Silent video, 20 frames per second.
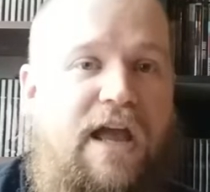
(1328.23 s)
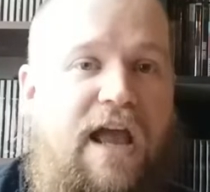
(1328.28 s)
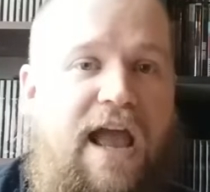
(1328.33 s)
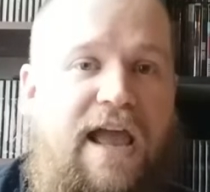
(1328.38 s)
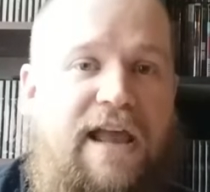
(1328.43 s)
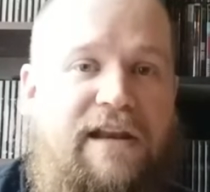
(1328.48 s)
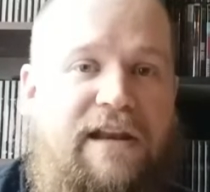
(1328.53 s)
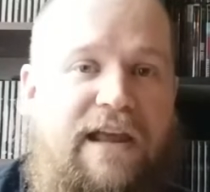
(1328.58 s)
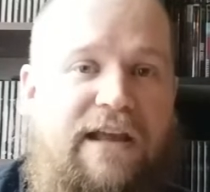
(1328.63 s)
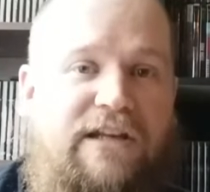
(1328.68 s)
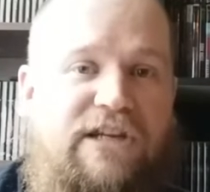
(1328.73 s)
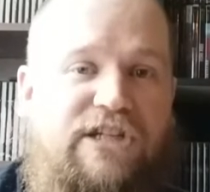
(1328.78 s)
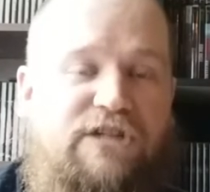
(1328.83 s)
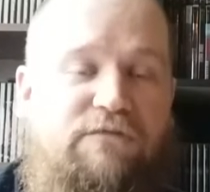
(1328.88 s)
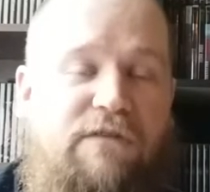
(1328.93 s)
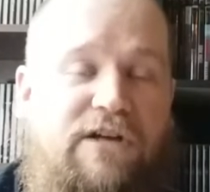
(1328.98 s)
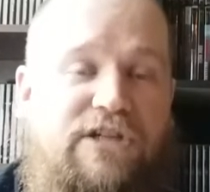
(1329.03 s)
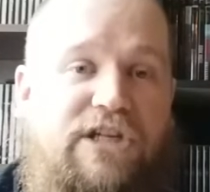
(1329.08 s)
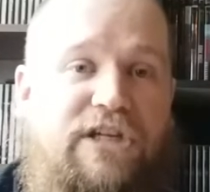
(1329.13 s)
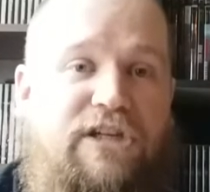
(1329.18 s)
and like just
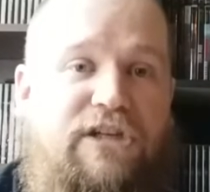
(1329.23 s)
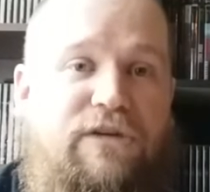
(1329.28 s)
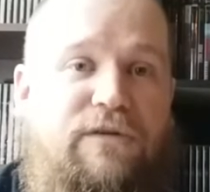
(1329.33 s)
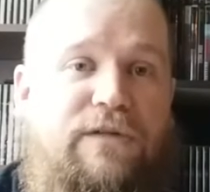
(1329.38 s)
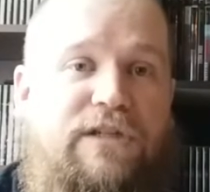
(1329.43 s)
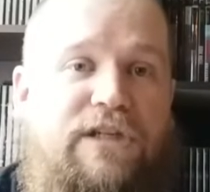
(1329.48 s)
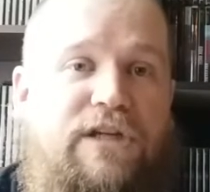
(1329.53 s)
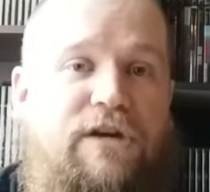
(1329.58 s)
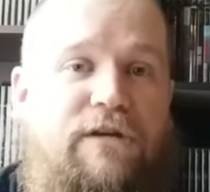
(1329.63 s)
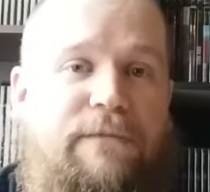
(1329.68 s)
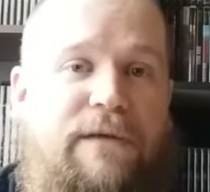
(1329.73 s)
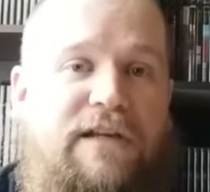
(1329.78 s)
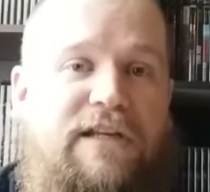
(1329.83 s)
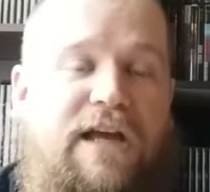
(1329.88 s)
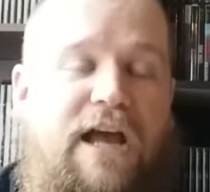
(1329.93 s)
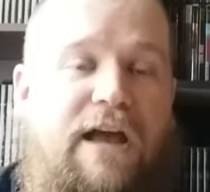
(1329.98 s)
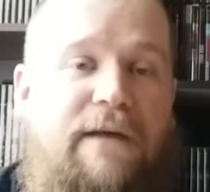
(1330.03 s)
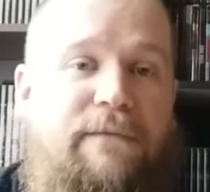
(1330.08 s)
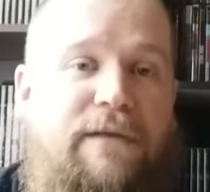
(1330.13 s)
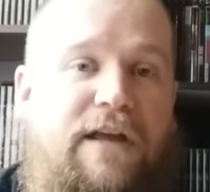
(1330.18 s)
watching youtube at
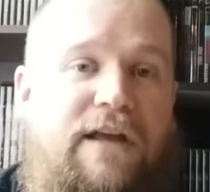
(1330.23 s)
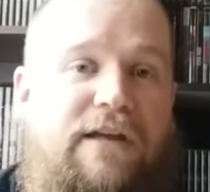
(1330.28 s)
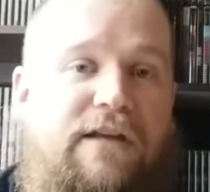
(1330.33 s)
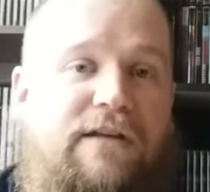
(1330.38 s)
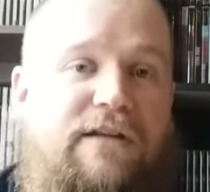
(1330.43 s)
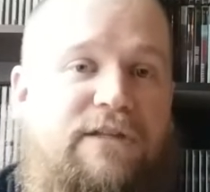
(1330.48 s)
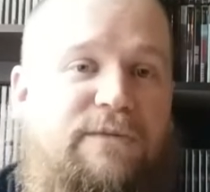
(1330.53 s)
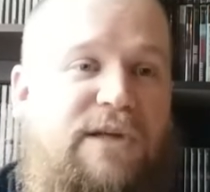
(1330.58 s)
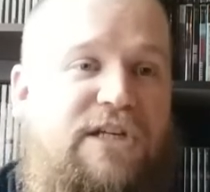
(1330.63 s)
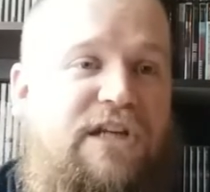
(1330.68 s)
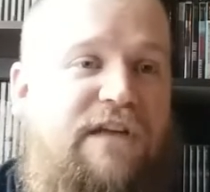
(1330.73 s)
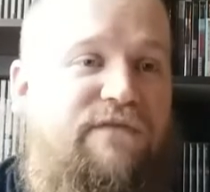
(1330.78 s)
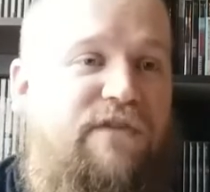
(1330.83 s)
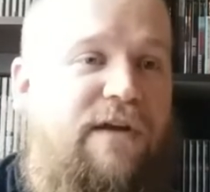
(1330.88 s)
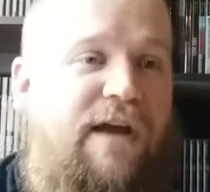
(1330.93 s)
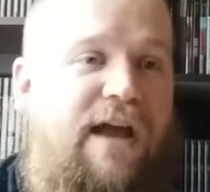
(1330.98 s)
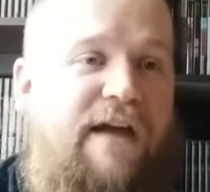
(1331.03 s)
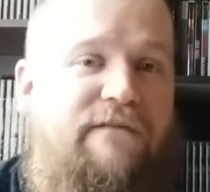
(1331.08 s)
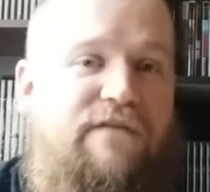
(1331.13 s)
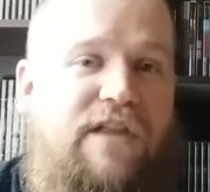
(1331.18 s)
time like especially if
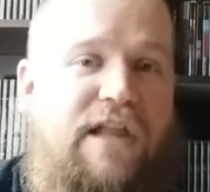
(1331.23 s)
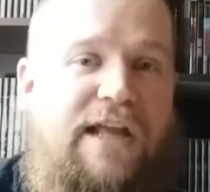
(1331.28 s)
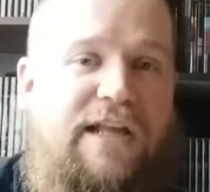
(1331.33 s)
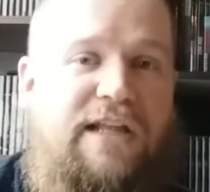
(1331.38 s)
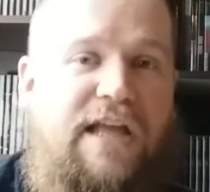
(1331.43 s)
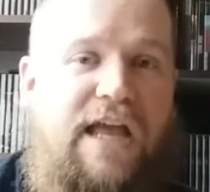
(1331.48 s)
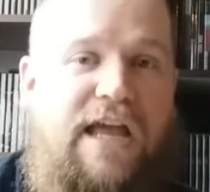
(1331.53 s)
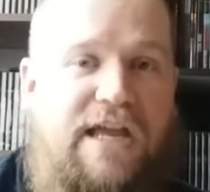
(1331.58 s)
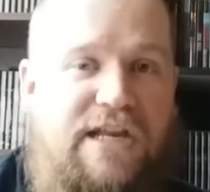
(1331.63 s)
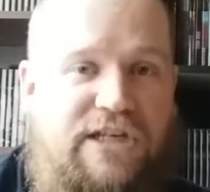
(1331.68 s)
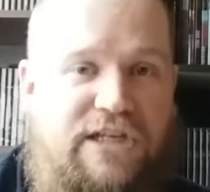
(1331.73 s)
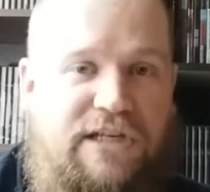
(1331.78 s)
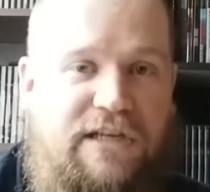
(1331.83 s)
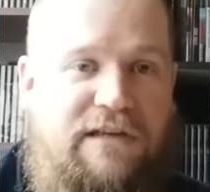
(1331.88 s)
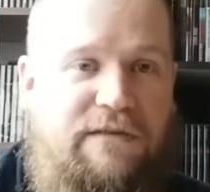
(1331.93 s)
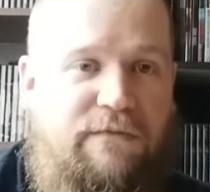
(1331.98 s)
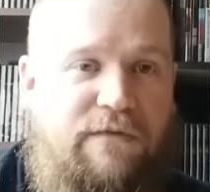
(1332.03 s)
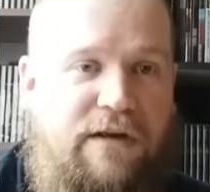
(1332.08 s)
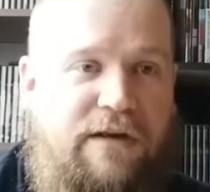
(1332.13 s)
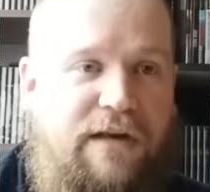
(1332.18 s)
you have like the
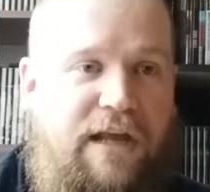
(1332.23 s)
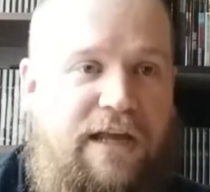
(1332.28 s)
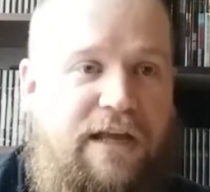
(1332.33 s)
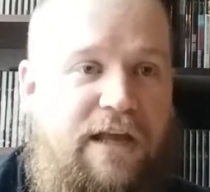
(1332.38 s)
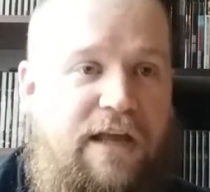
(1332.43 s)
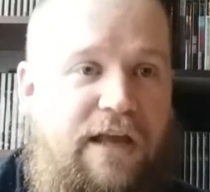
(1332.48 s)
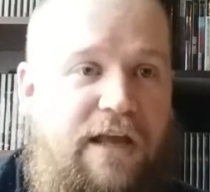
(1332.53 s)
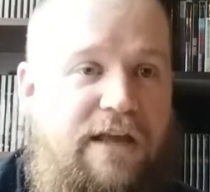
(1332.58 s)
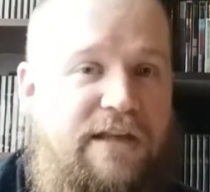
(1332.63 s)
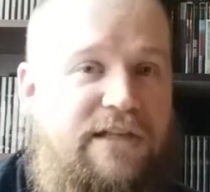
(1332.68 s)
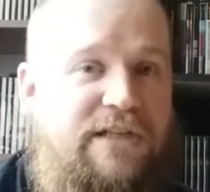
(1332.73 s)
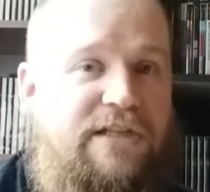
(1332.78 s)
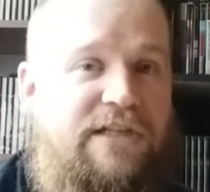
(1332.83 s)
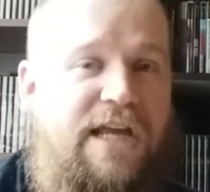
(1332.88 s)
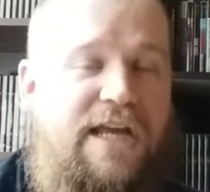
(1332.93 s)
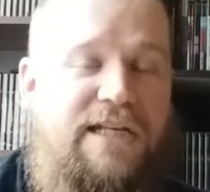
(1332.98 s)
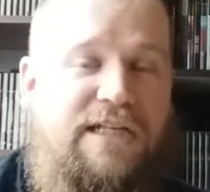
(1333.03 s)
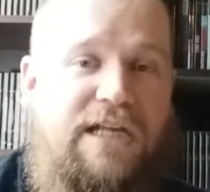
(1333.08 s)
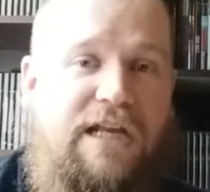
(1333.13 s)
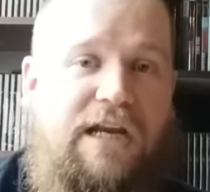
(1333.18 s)
hd one like it
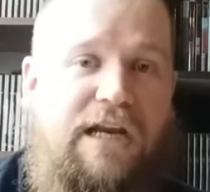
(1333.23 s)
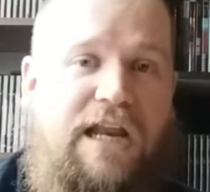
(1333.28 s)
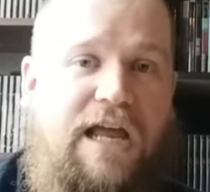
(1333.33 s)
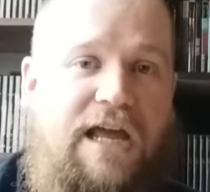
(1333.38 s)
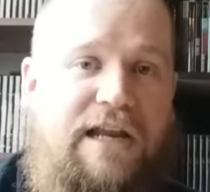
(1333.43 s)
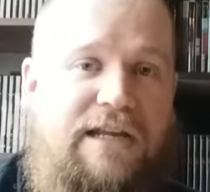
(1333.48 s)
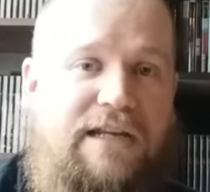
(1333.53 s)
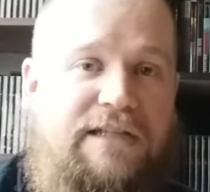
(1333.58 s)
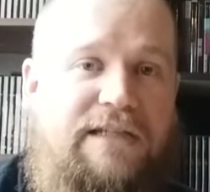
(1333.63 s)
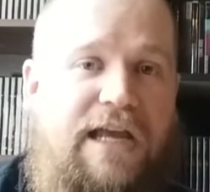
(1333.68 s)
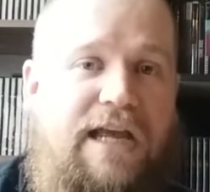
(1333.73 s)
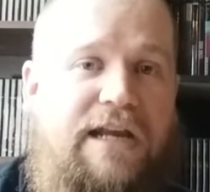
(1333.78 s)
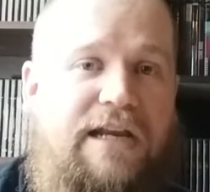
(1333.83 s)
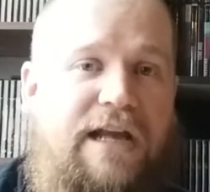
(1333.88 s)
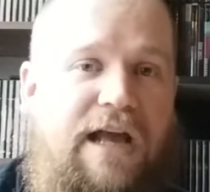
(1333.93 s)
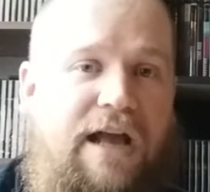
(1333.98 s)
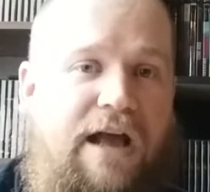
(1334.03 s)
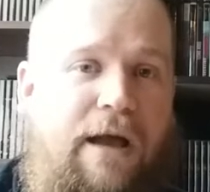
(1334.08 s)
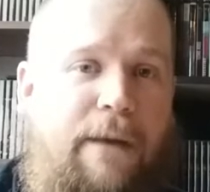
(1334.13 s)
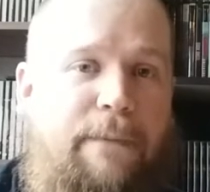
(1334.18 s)
takes a lot of
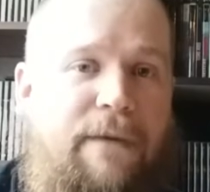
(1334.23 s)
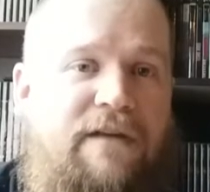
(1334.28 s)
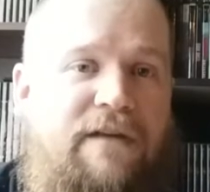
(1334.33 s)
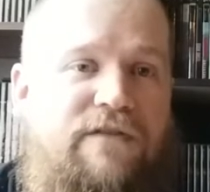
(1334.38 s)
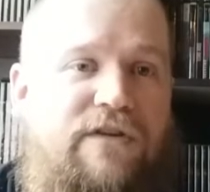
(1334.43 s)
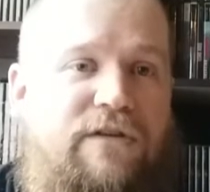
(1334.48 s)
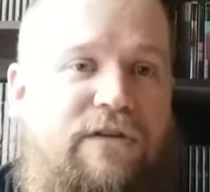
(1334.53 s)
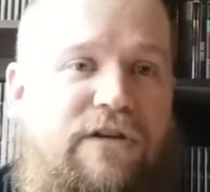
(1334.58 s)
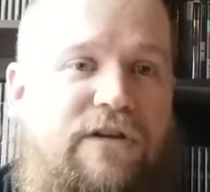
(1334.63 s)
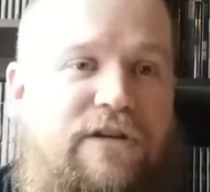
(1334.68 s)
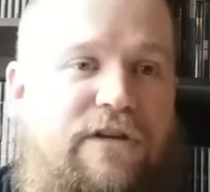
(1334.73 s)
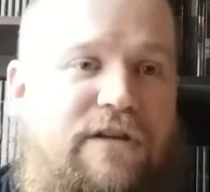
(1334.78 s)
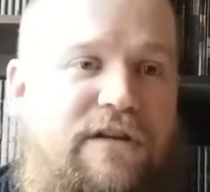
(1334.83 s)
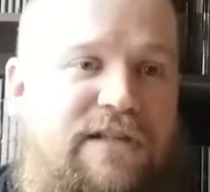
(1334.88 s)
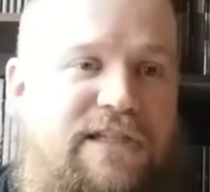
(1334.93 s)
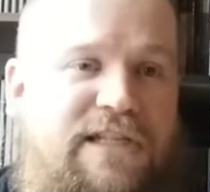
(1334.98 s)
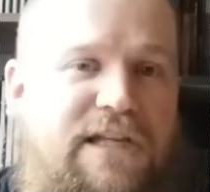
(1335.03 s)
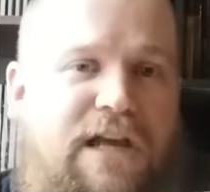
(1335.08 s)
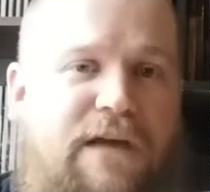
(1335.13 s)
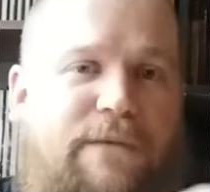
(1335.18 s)
data up and if you look you can
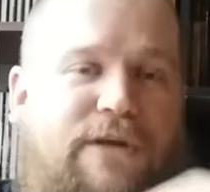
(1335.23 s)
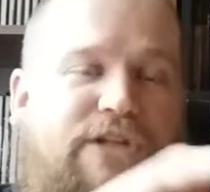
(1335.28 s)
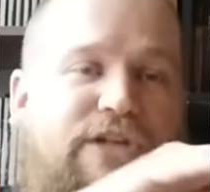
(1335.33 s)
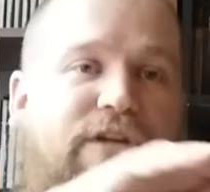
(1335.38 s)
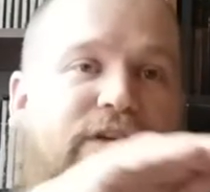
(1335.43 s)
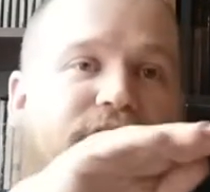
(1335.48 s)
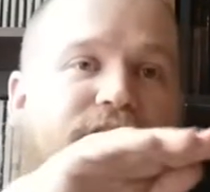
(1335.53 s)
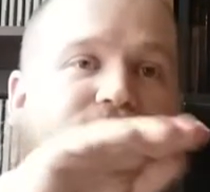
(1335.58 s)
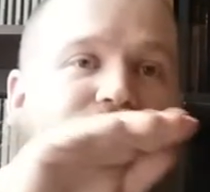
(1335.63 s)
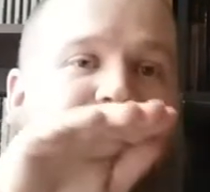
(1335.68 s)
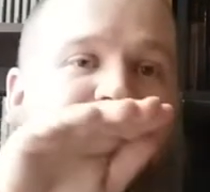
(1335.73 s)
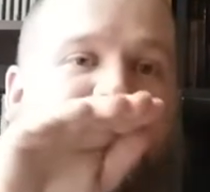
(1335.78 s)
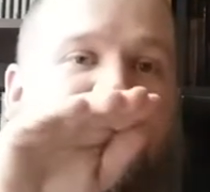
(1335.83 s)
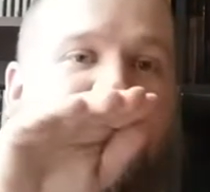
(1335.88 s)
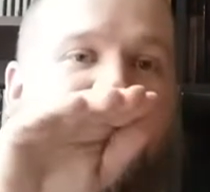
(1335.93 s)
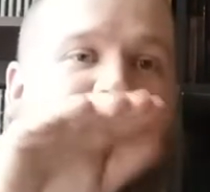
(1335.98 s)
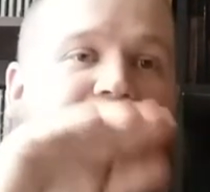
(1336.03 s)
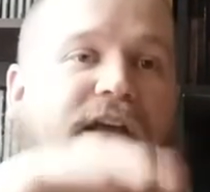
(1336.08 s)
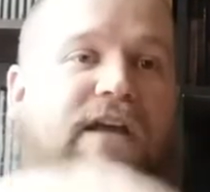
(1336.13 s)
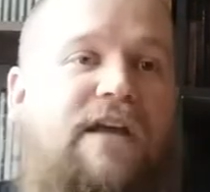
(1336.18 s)
see how much you're
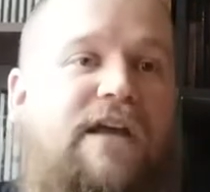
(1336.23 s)
using